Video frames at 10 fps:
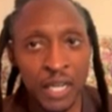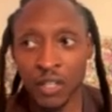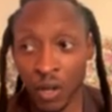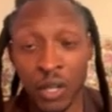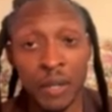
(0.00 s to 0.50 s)

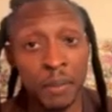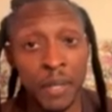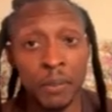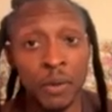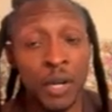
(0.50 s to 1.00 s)
talking to
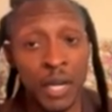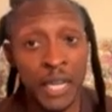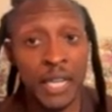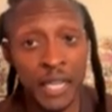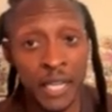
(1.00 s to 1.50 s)
people,
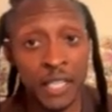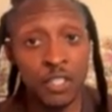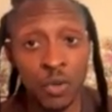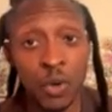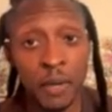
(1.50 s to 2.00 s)
it's
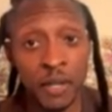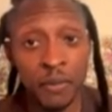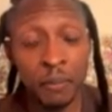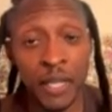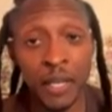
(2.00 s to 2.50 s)
normally
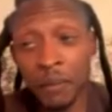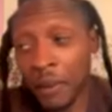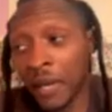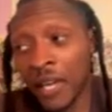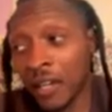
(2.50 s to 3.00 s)
for me. I'm
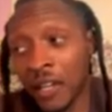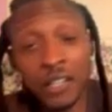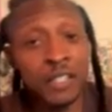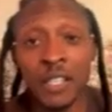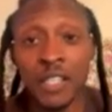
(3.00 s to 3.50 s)
the main
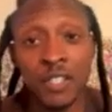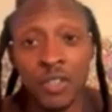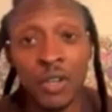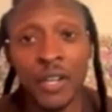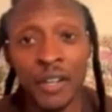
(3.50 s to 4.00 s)
character of this
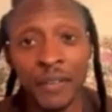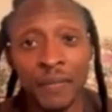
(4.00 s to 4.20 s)
story.